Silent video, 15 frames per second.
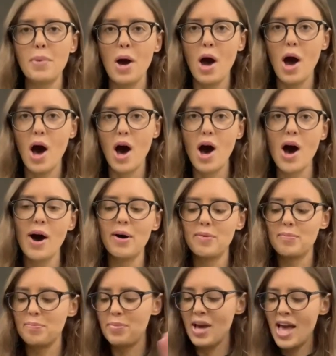Up.
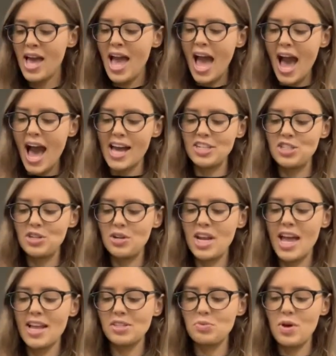And your
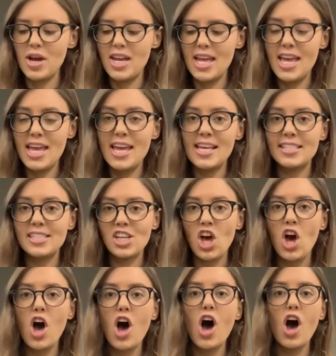next word is
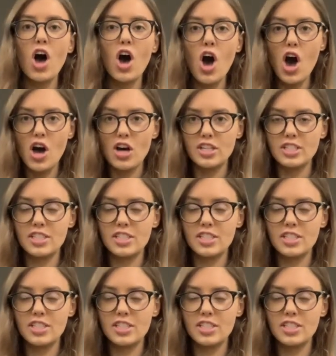hot.